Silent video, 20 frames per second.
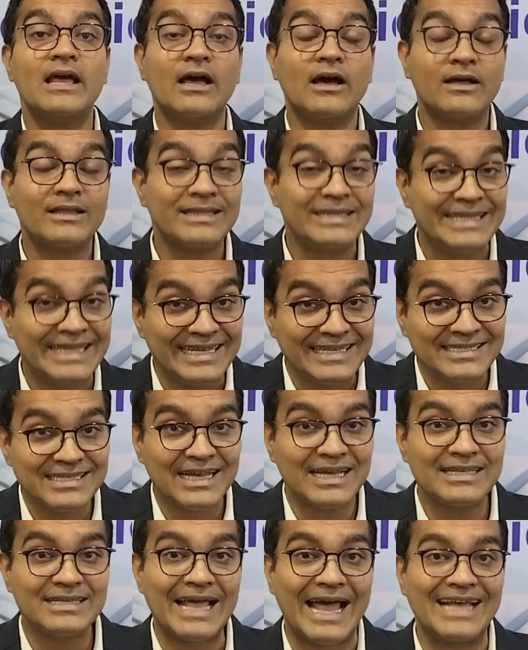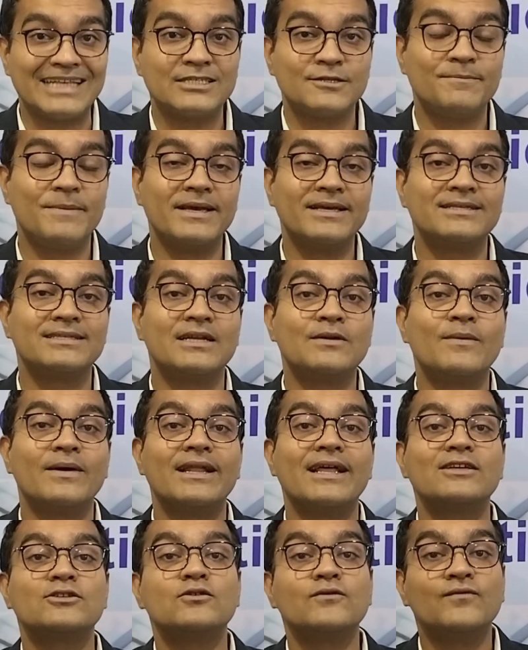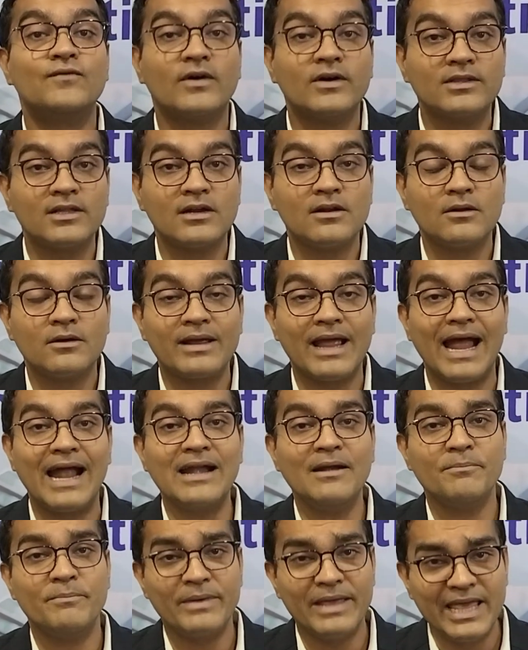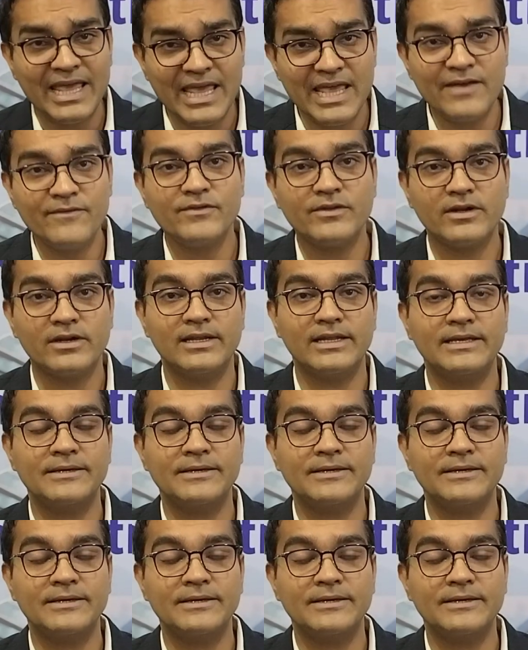These are aspects that one has to further look at behaviorally